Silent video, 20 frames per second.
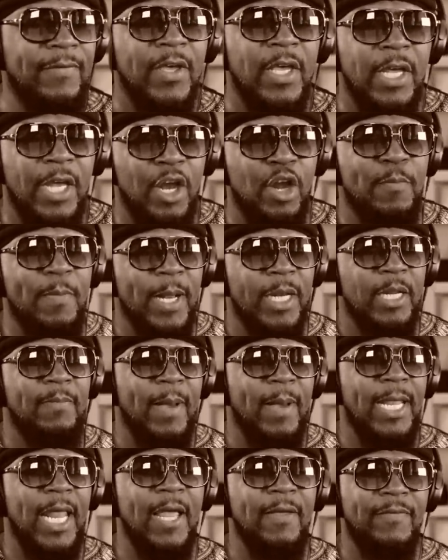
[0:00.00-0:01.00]
Everybody in my
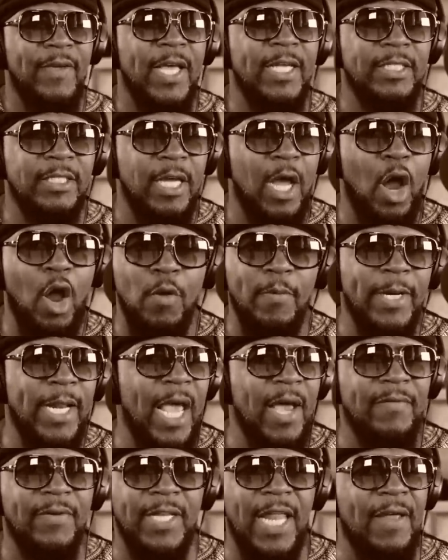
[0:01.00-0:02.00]
life has to already
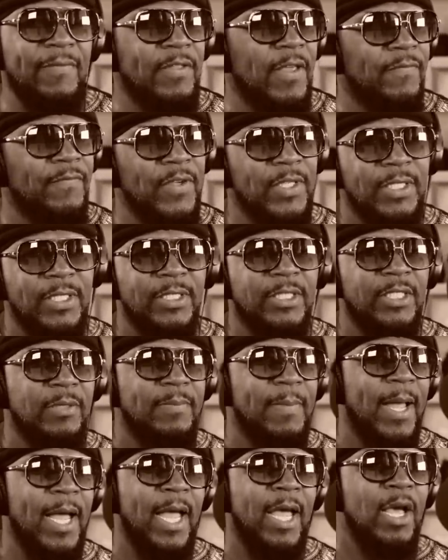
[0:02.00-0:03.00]
have a life that fits into
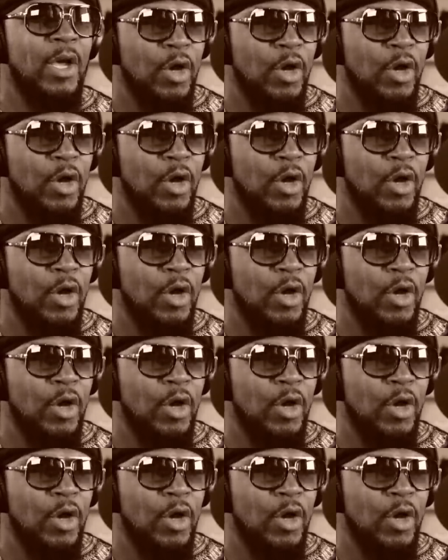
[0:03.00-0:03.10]
mine,